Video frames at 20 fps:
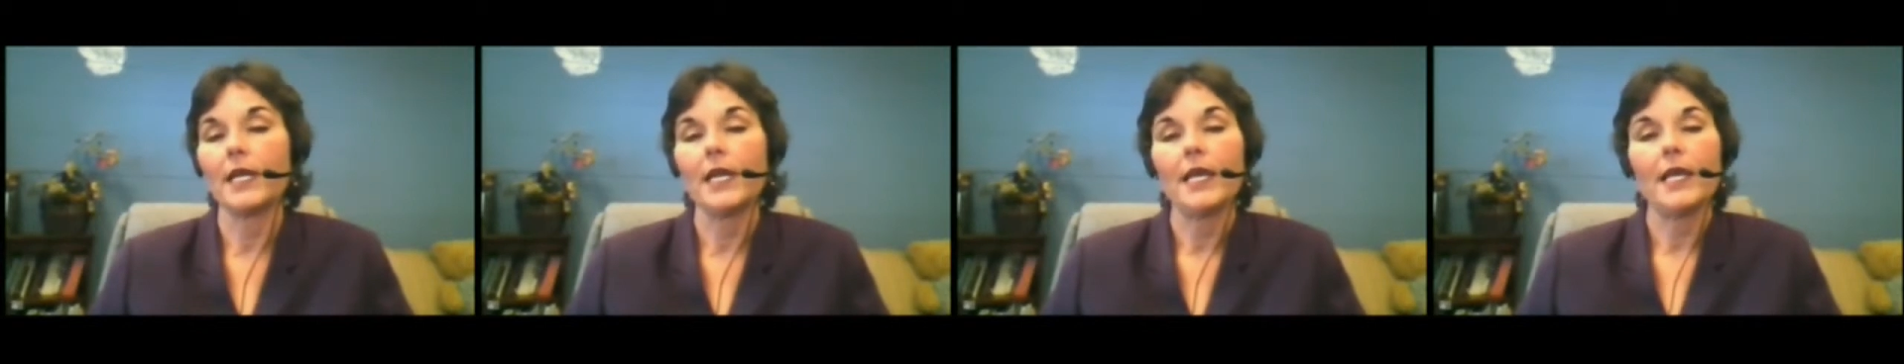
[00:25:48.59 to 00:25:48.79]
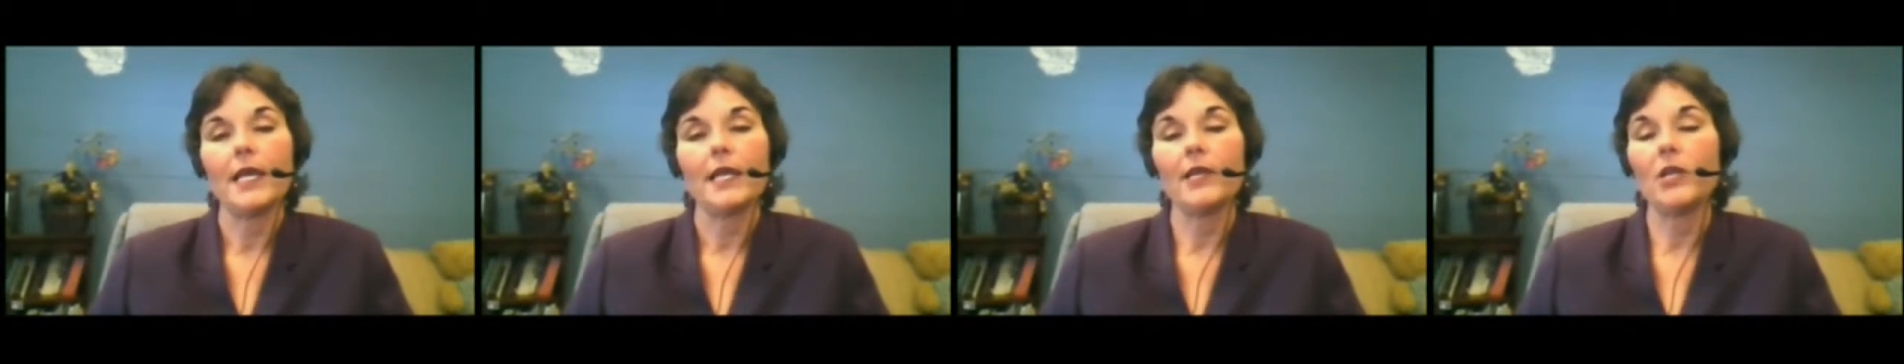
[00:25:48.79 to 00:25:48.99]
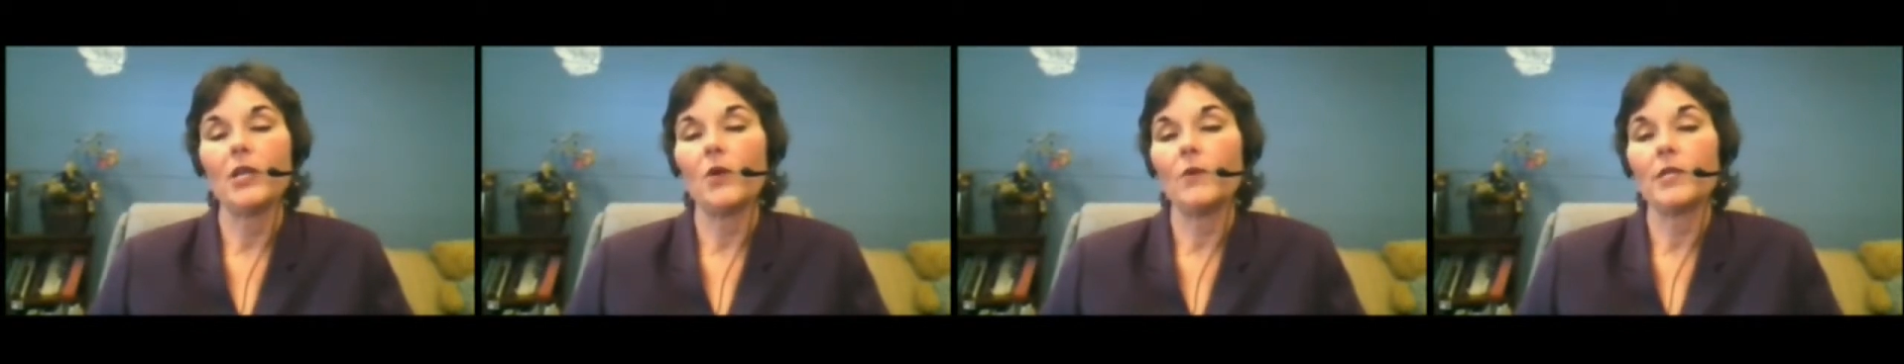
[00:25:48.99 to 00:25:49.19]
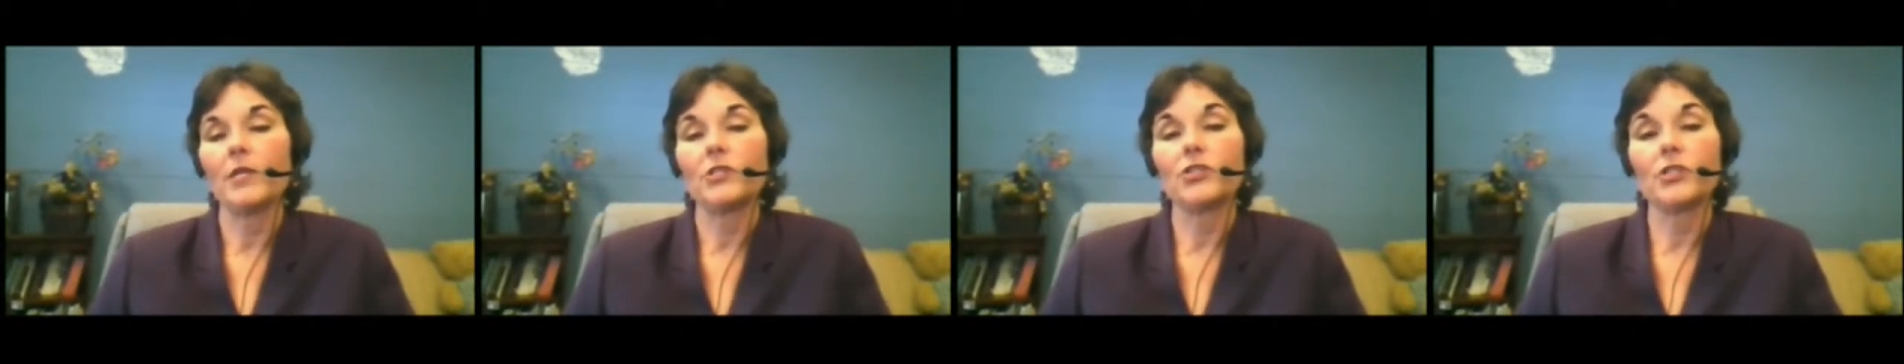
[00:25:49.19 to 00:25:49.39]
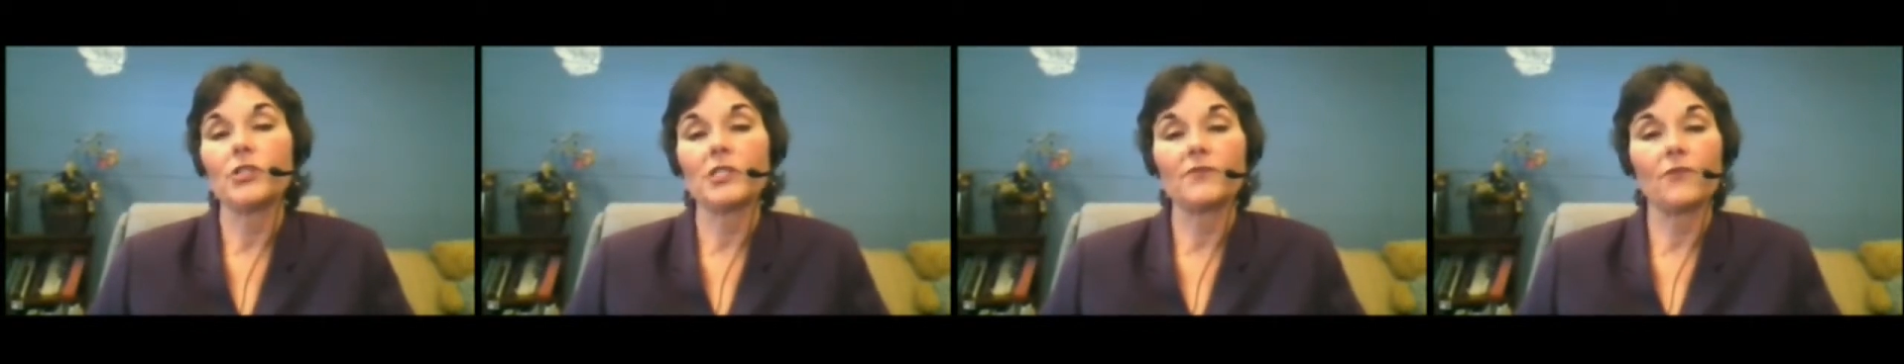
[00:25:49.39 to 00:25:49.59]
You know, when it's
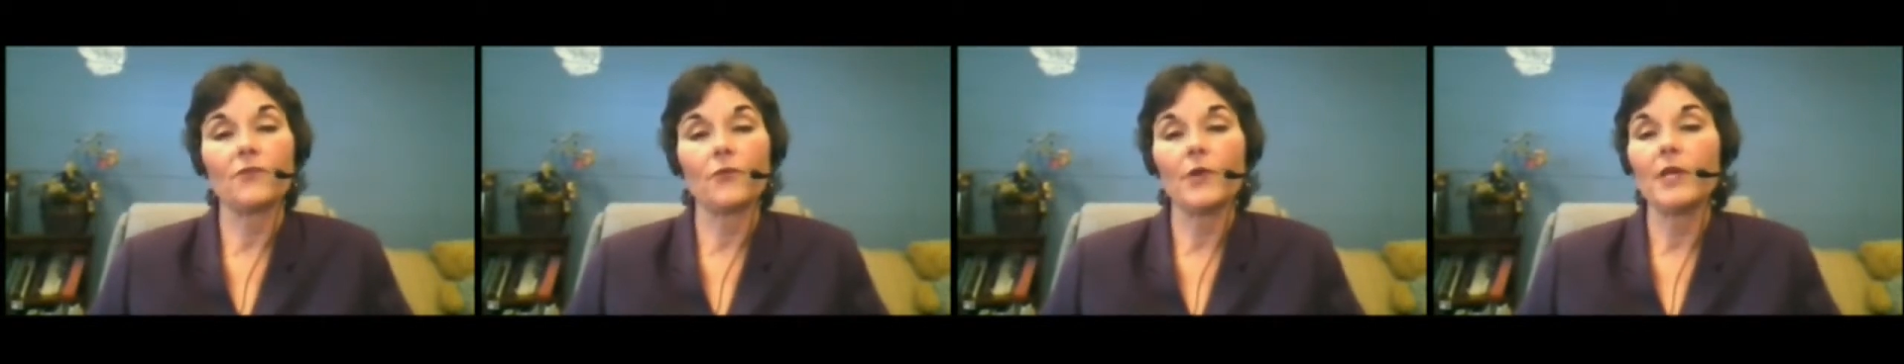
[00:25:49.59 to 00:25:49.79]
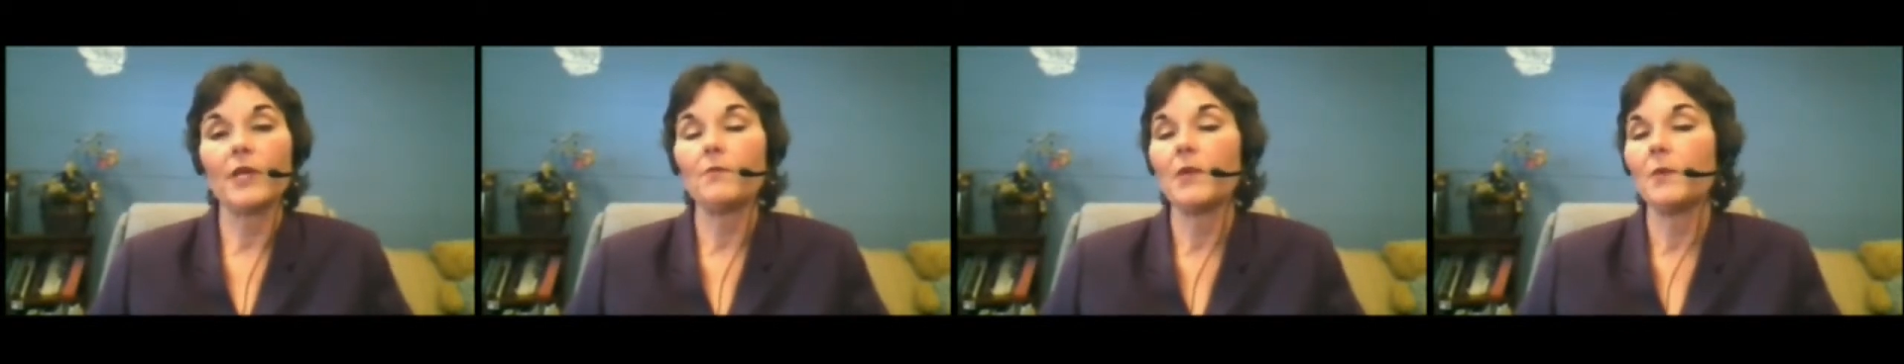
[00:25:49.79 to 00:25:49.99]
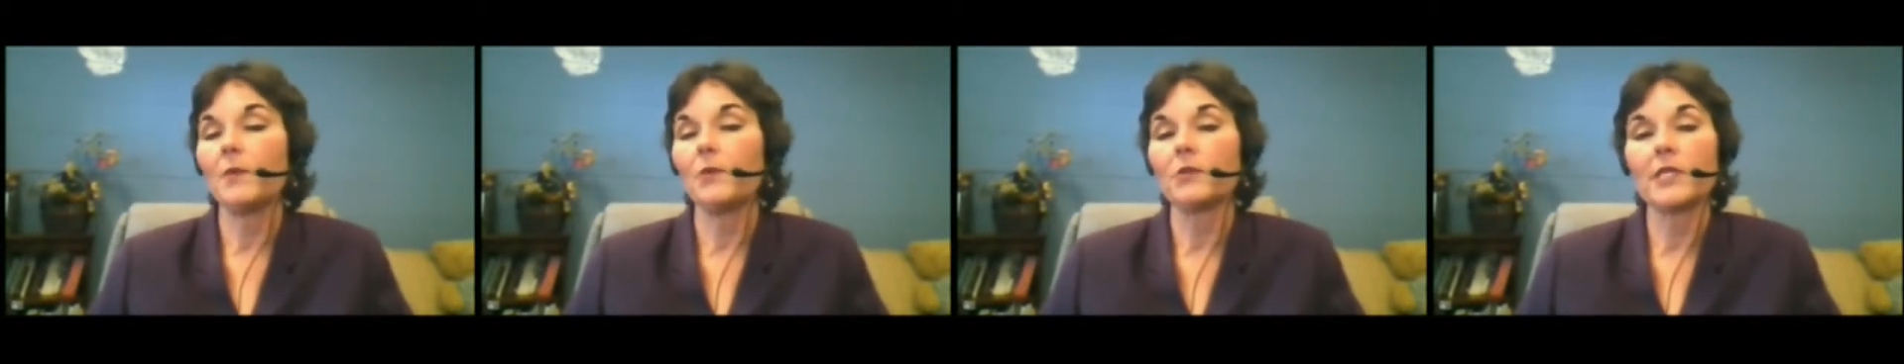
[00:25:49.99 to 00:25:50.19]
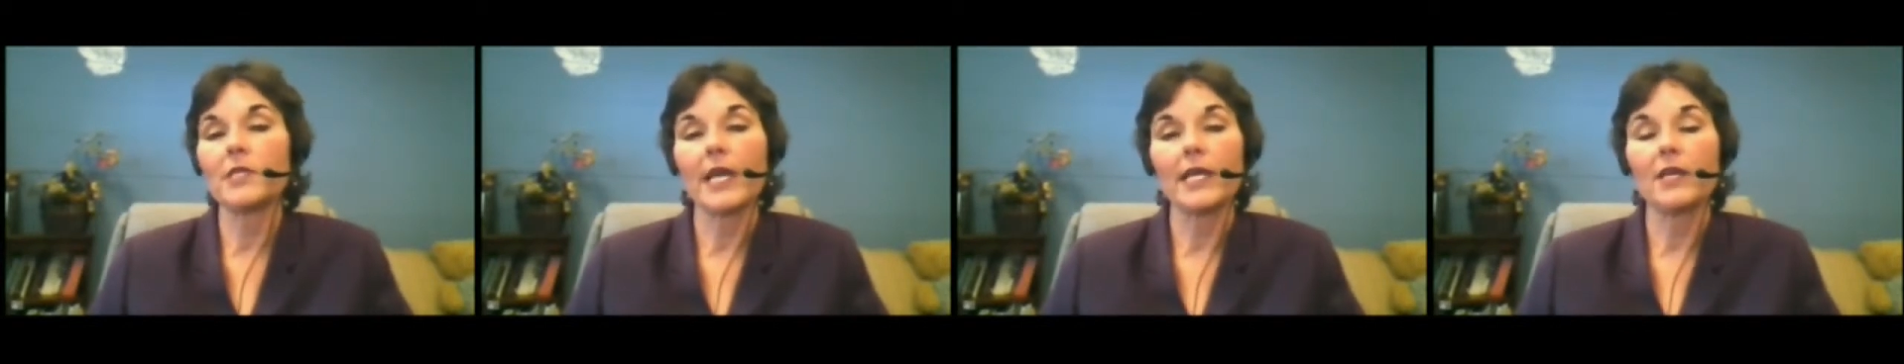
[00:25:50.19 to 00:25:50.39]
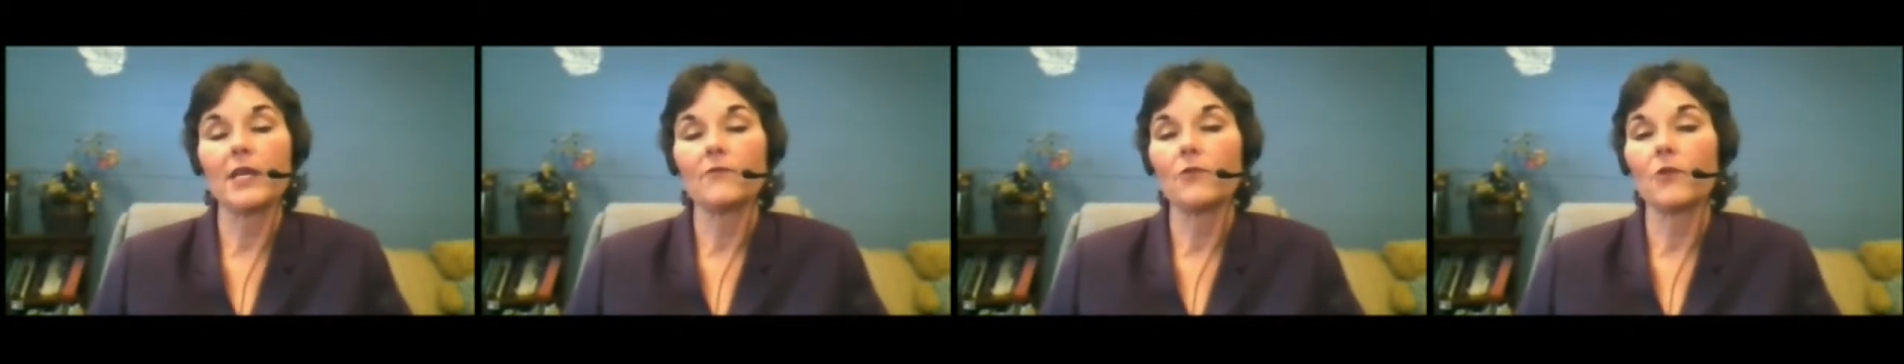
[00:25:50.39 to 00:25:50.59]
just free, people take it
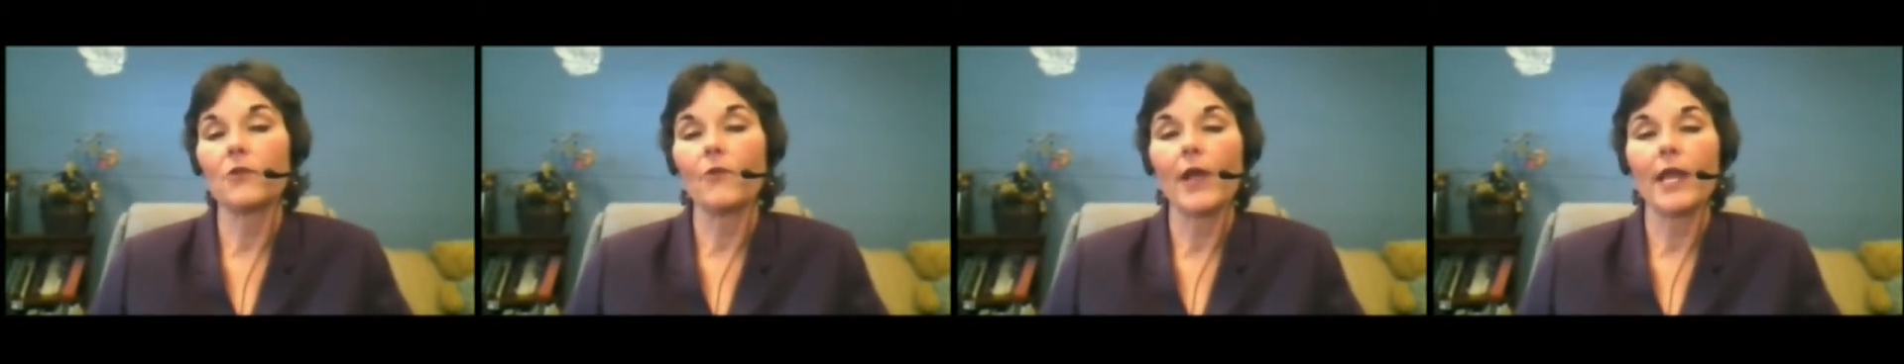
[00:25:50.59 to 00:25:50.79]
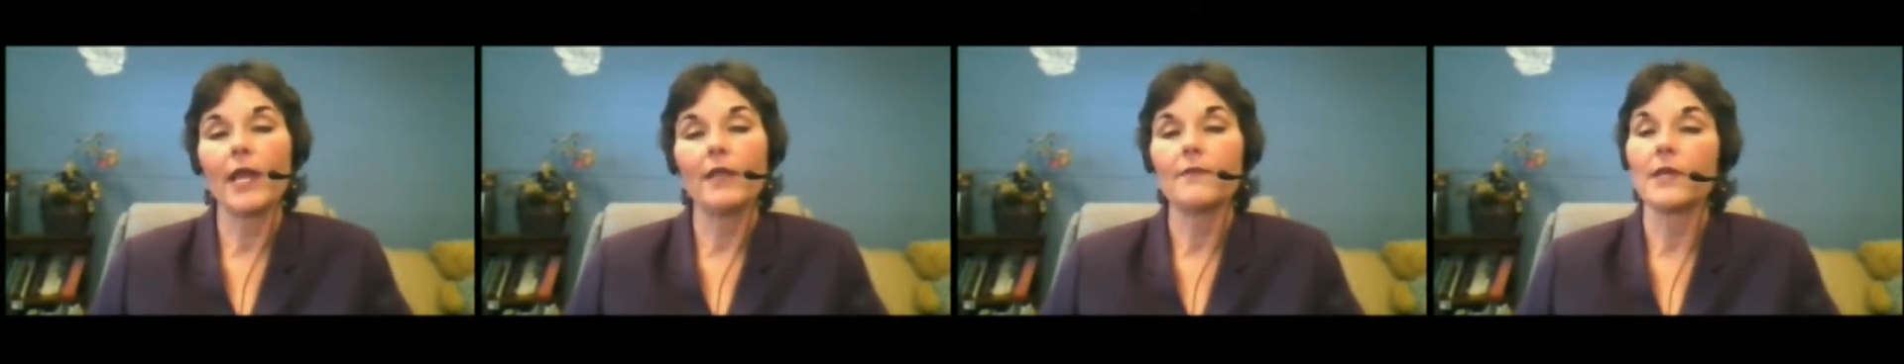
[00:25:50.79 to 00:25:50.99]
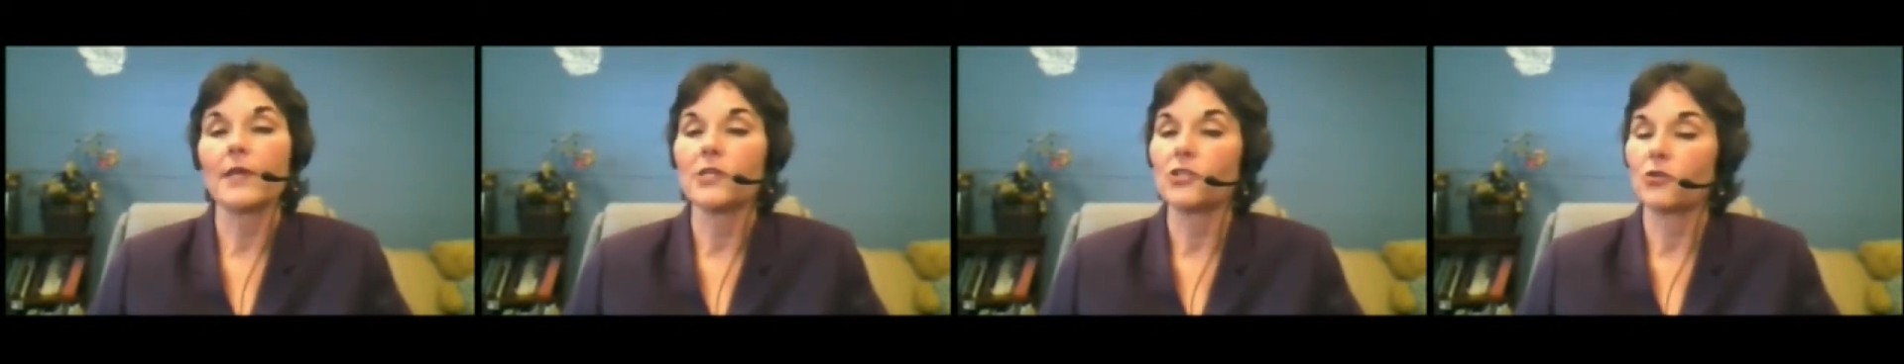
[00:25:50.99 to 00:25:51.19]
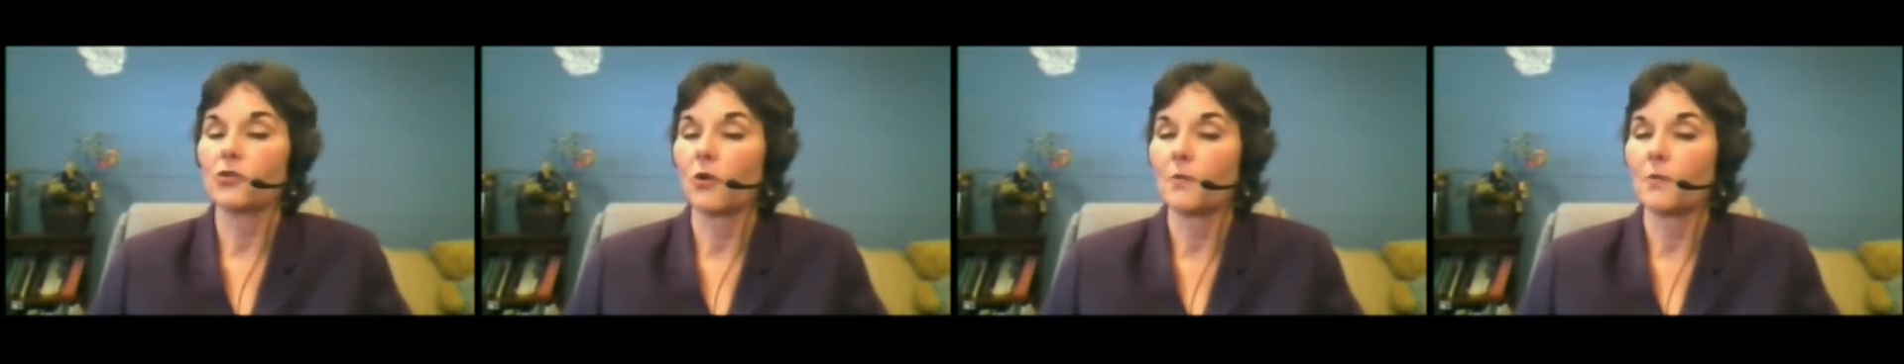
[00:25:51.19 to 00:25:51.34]
for granted. They yeah. show up at the